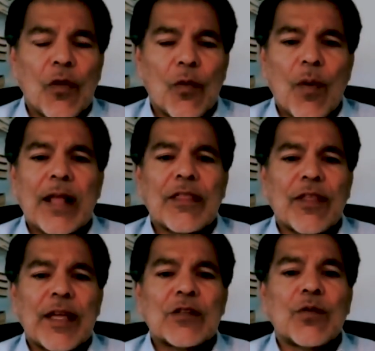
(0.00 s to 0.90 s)
the right
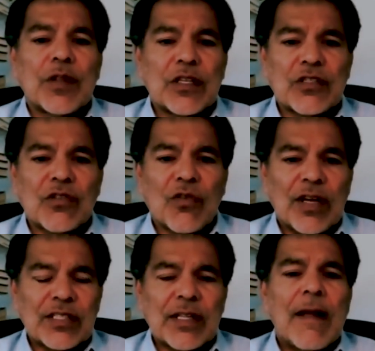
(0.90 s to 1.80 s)
things with this
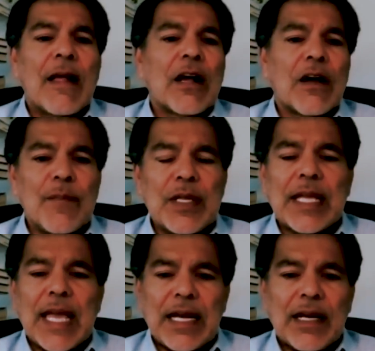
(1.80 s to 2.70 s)
trust,
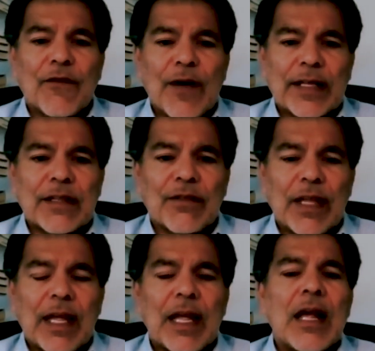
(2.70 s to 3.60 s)
communicating
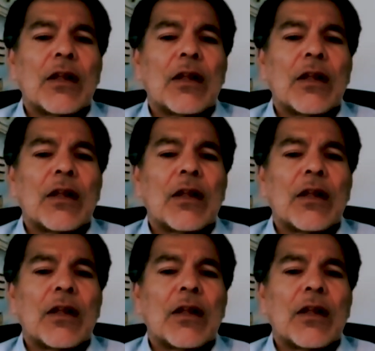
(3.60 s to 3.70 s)
effectively.